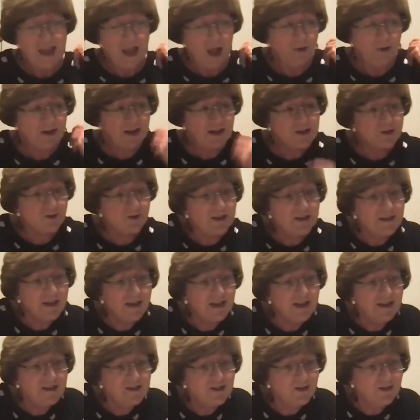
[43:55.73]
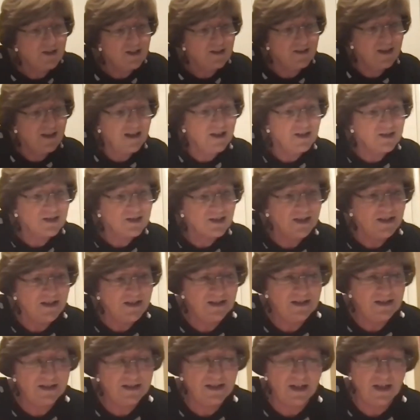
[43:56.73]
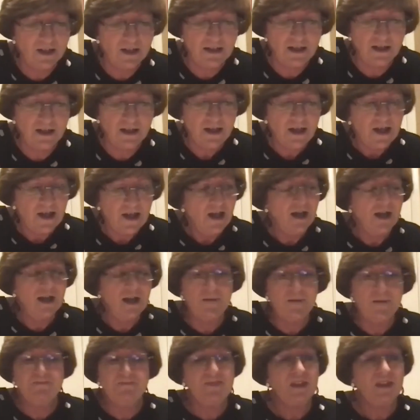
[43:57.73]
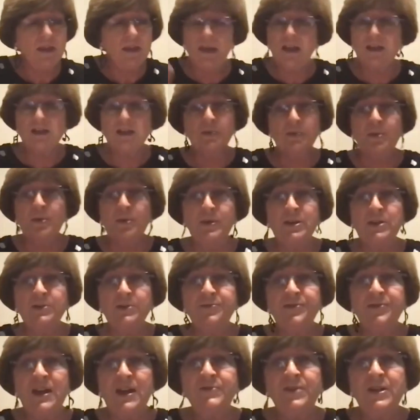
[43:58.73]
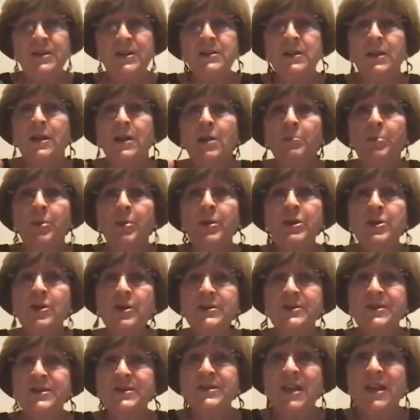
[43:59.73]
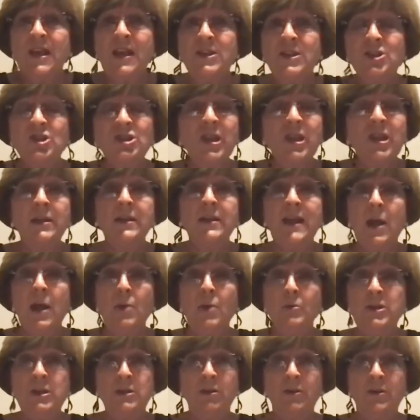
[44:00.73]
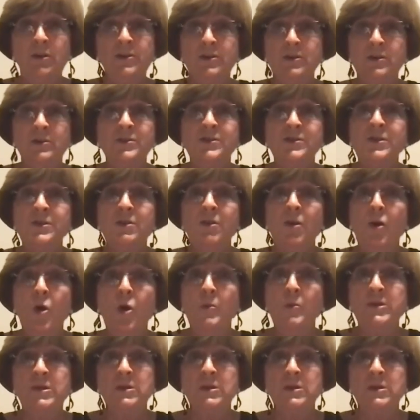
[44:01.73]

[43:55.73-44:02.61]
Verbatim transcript: Okay, so I think, is there anything else I need to tell you? Um, it's a perennial favorite. Put it on stage, take it out when you go to the nursing home